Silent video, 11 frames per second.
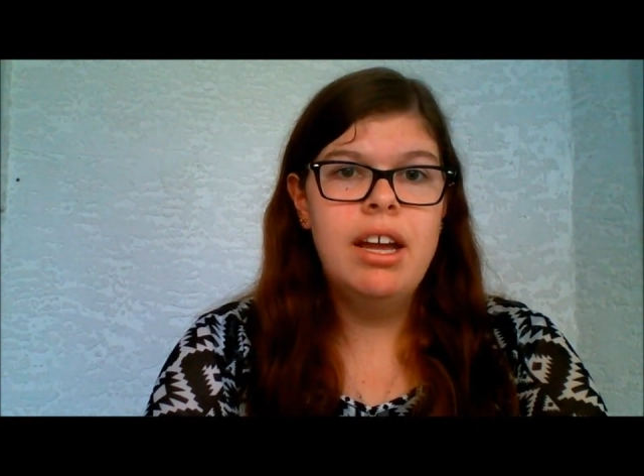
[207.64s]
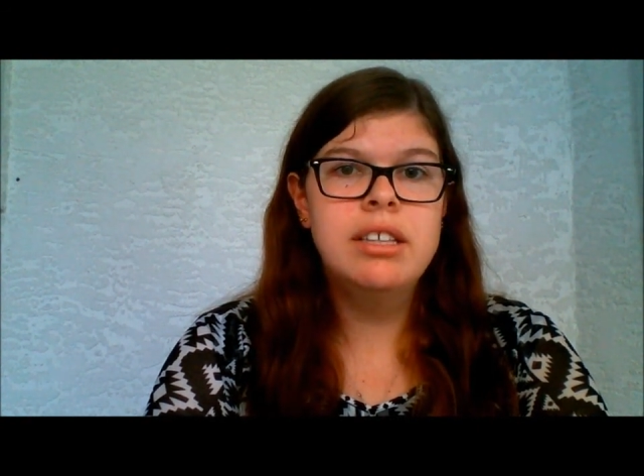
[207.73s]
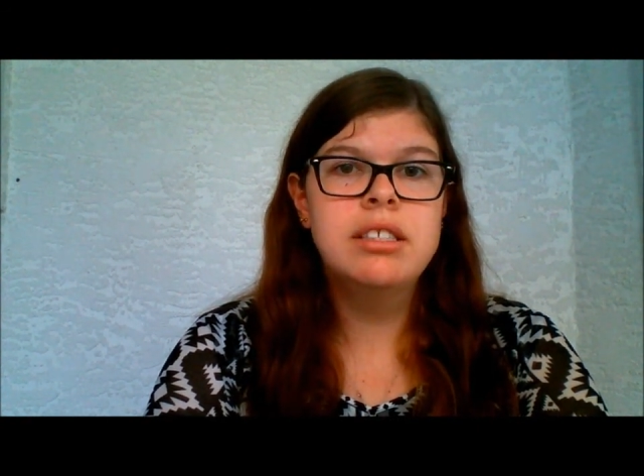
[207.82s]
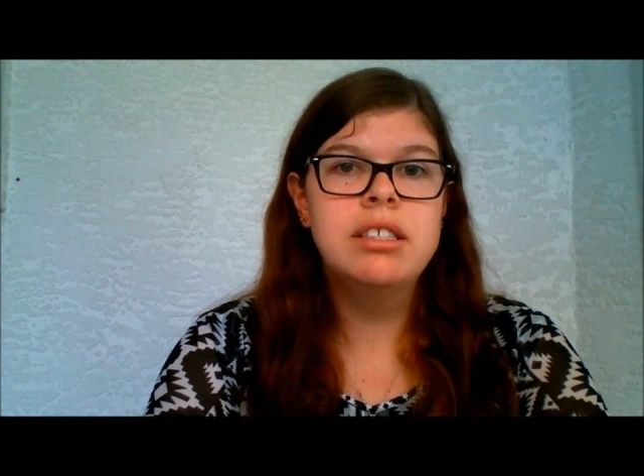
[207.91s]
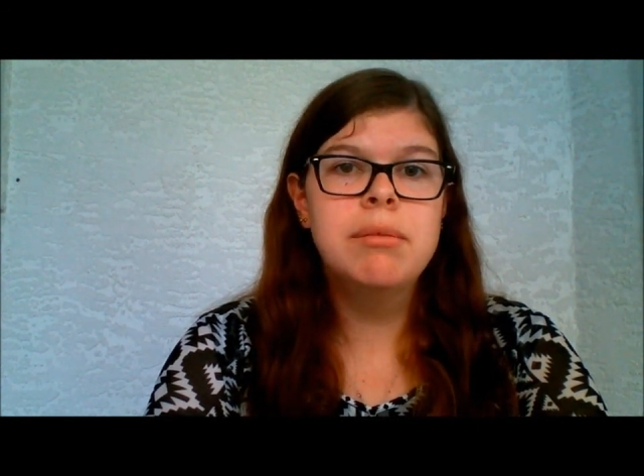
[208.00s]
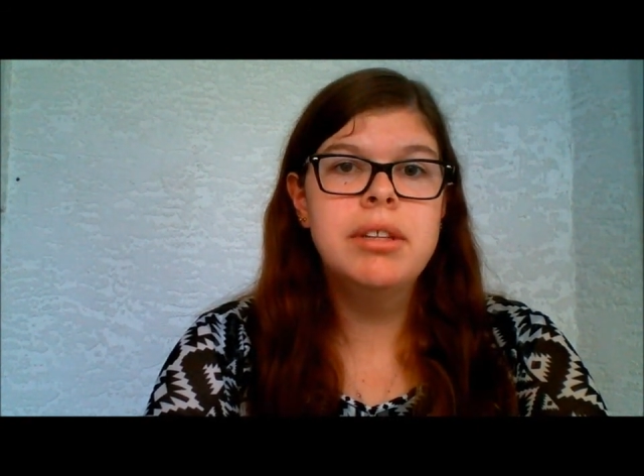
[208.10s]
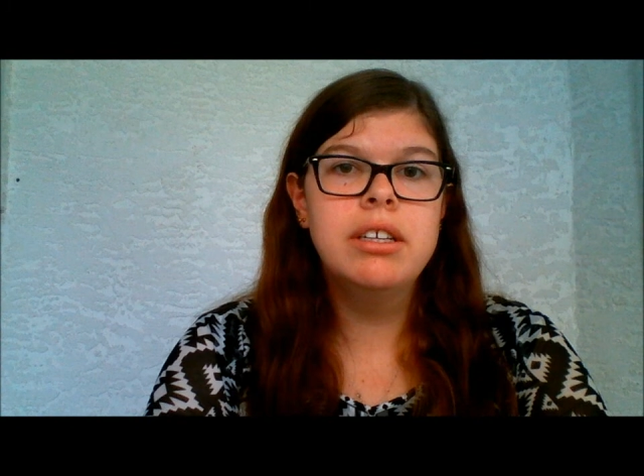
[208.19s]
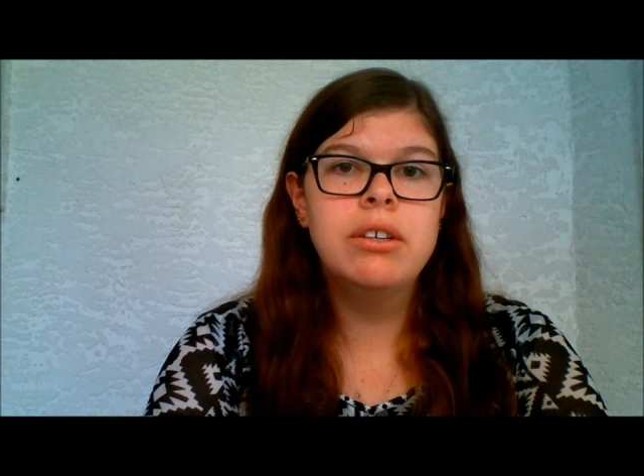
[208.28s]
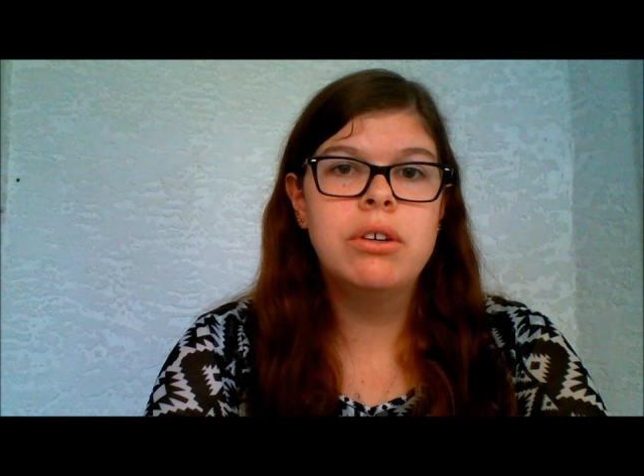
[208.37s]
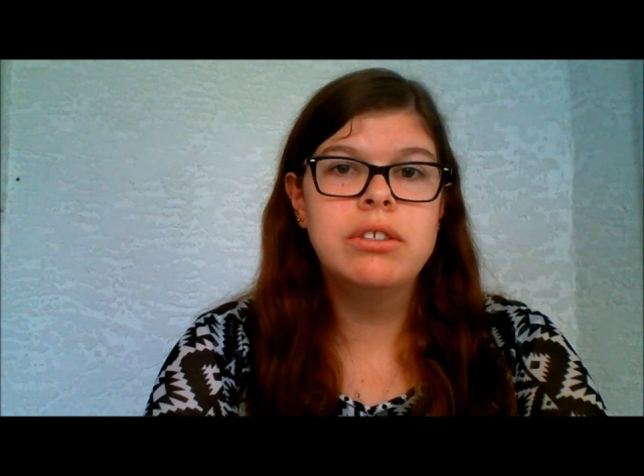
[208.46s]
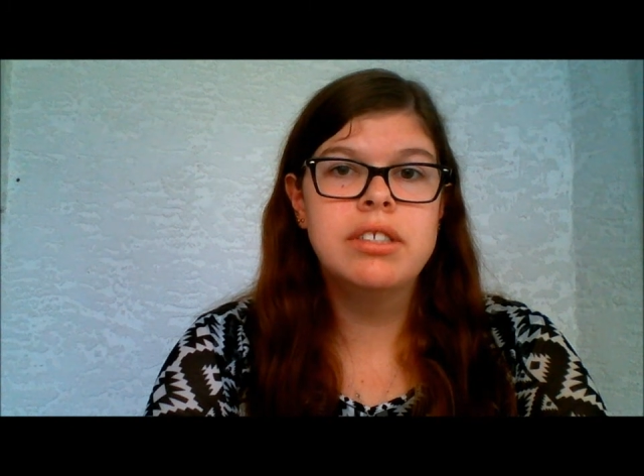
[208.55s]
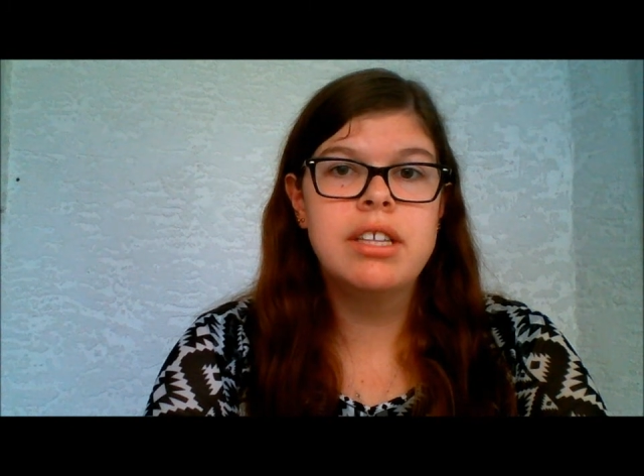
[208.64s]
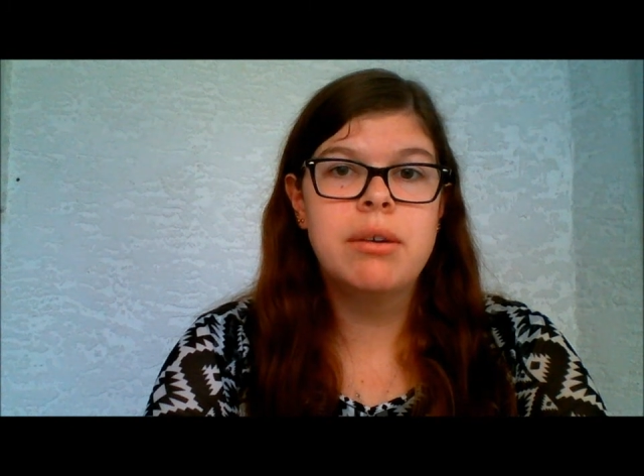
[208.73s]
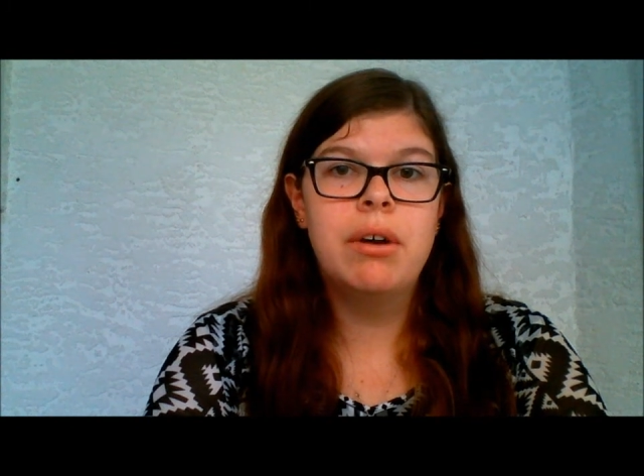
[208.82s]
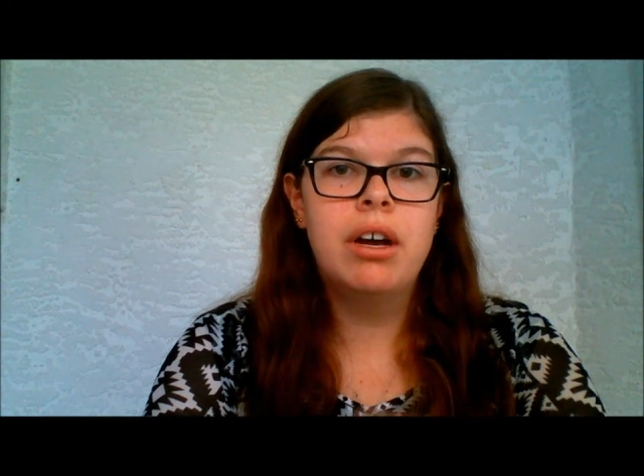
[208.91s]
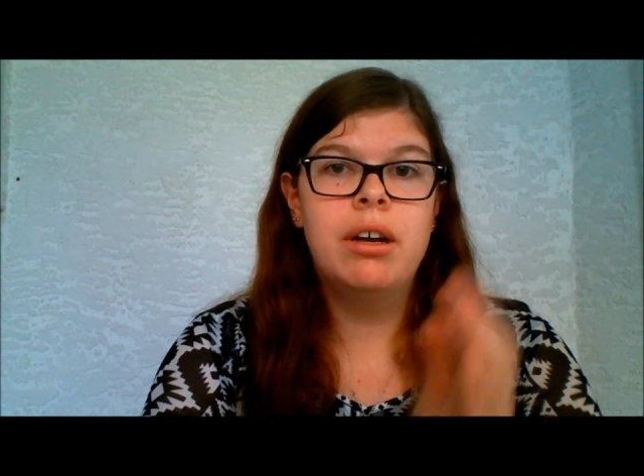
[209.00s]
Some of the goals
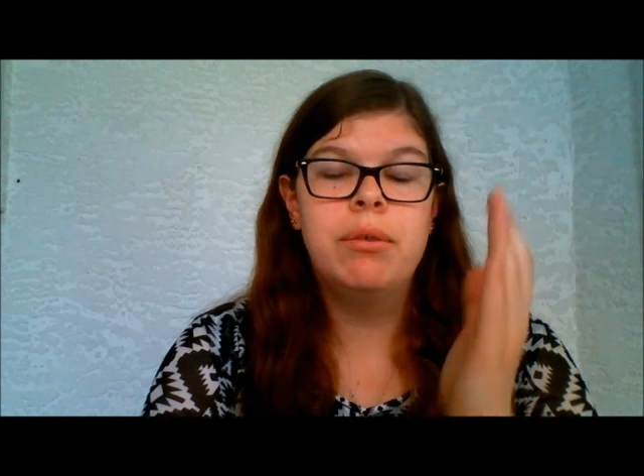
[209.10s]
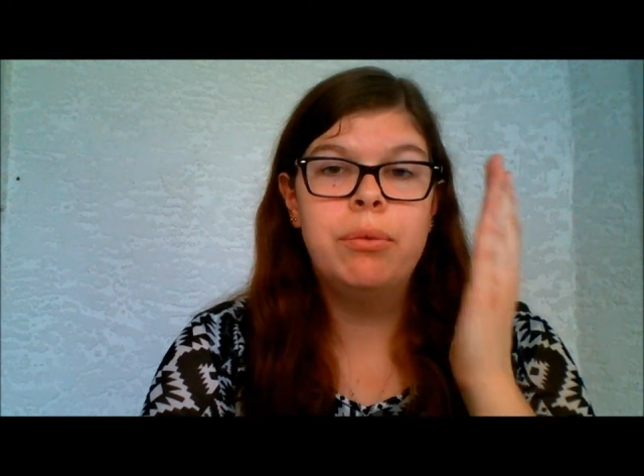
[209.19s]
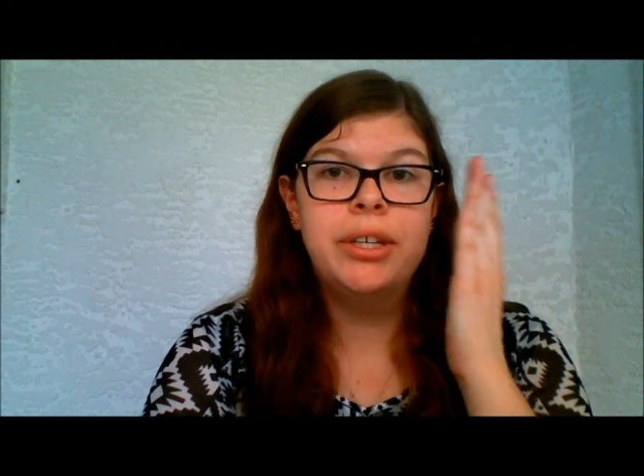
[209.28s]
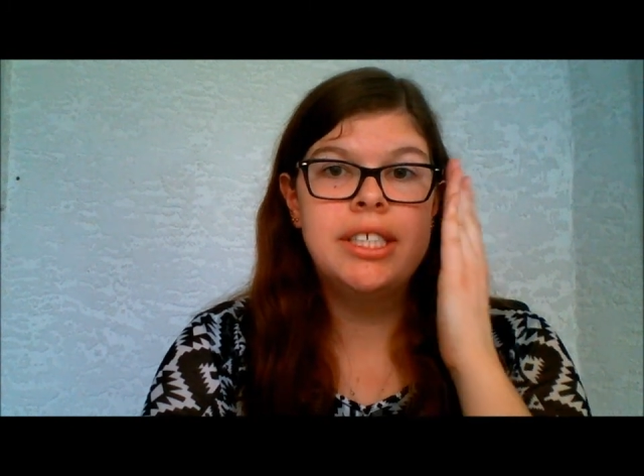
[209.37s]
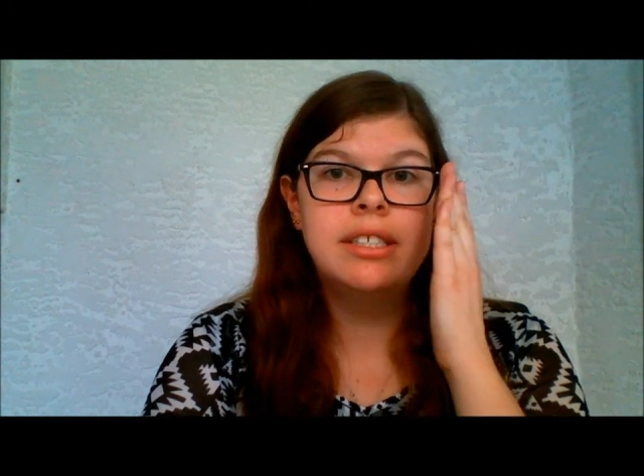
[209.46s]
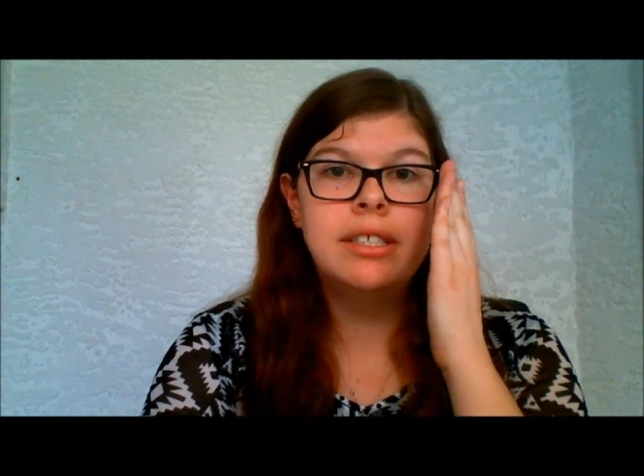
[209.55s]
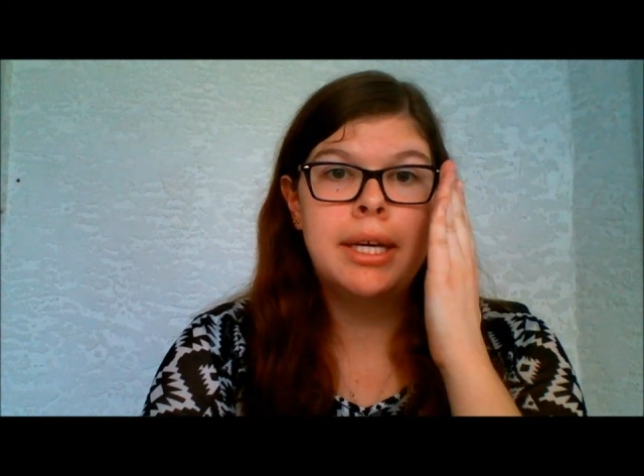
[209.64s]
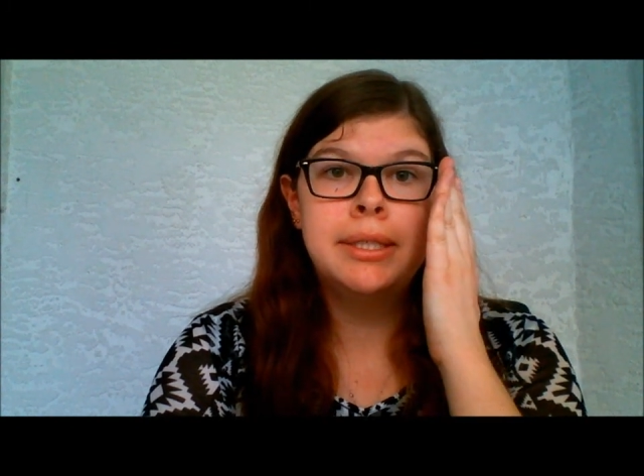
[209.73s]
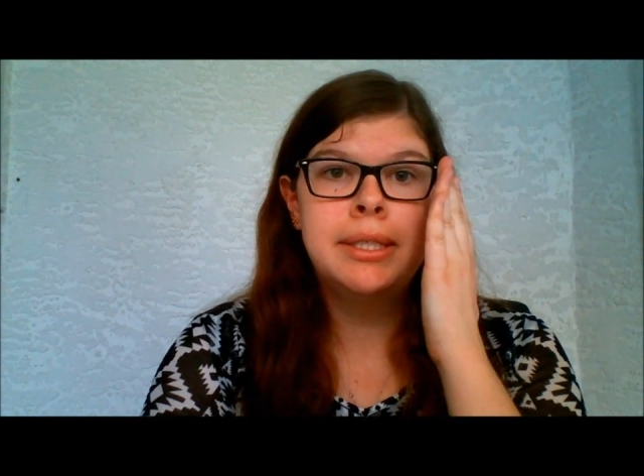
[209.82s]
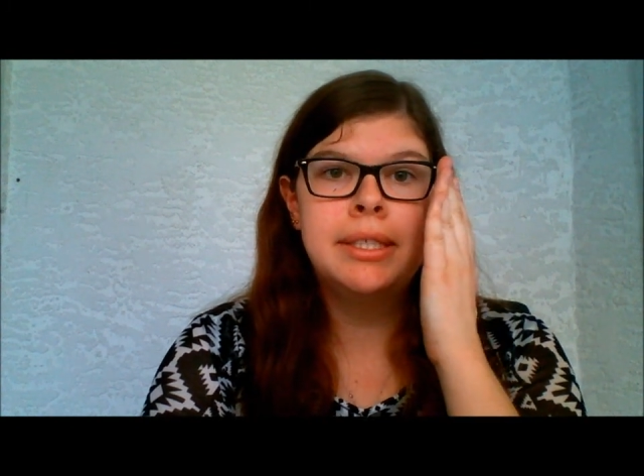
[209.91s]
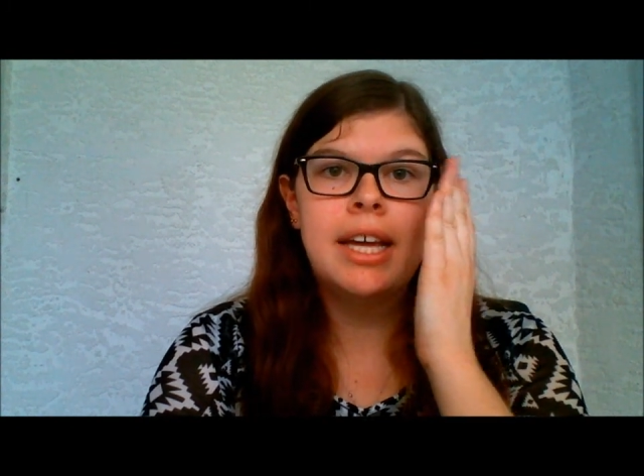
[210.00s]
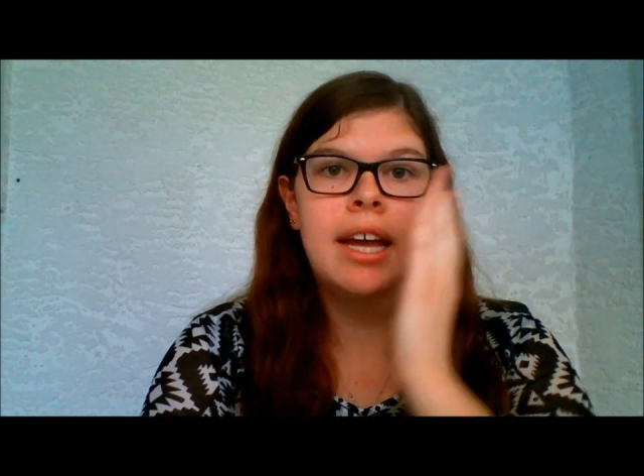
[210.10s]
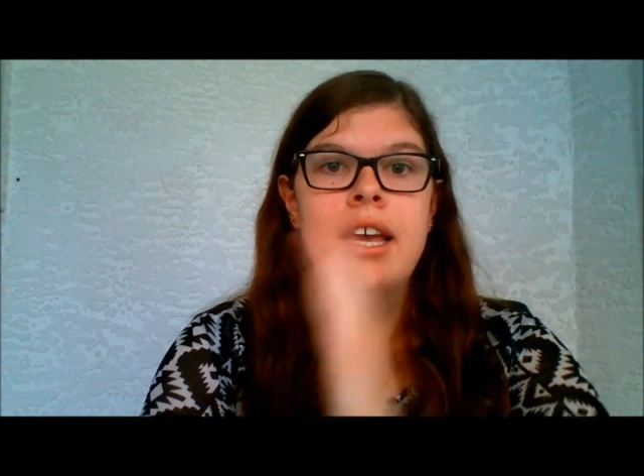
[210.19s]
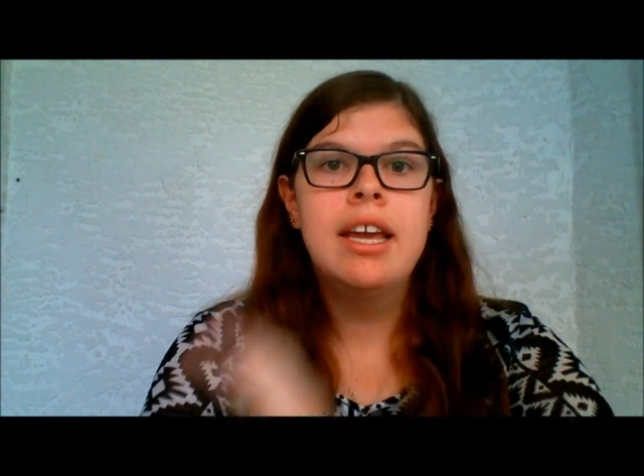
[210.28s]
that we discussed is that